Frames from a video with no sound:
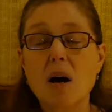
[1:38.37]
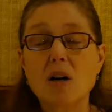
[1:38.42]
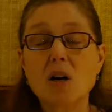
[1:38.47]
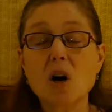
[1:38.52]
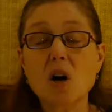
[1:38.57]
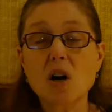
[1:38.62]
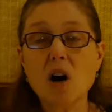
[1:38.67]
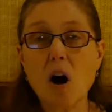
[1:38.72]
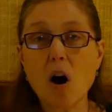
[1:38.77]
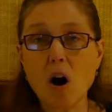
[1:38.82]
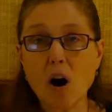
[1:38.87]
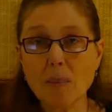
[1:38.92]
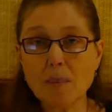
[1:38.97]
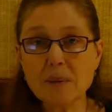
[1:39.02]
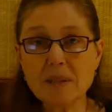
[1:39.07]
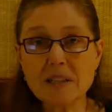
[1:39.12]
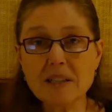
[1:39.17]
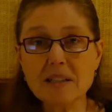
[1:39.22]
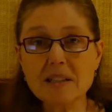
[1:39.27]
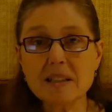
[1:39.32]

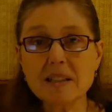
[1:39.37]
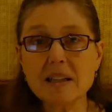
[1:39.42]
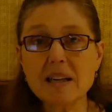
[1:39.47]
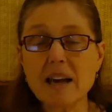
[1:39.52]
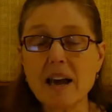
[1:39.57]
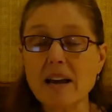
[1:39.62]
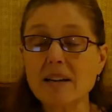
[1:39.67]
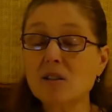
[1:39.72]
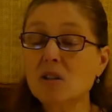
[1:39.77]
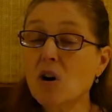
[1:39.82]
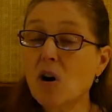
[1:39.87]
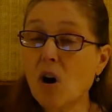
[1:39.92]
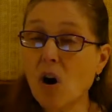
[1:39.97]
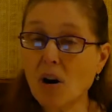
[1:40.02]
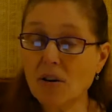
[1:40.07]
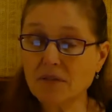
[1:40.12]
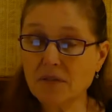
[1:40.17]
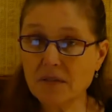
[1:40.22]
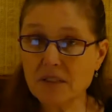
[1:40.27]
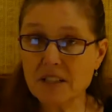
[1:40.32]
competently and
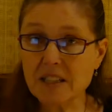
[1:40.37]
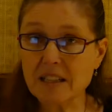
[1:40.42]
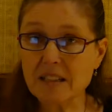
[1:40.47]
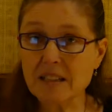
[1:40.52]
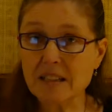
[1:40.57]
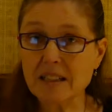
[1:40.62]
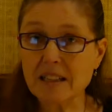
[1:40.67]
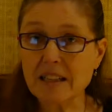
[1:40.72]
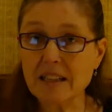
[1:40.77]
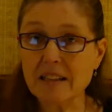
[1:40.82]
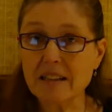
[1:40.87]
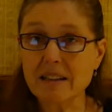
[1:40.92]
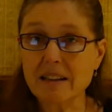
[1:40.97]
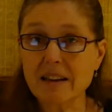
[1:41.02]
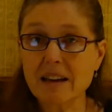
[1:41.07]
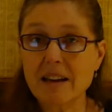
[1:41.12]
confidently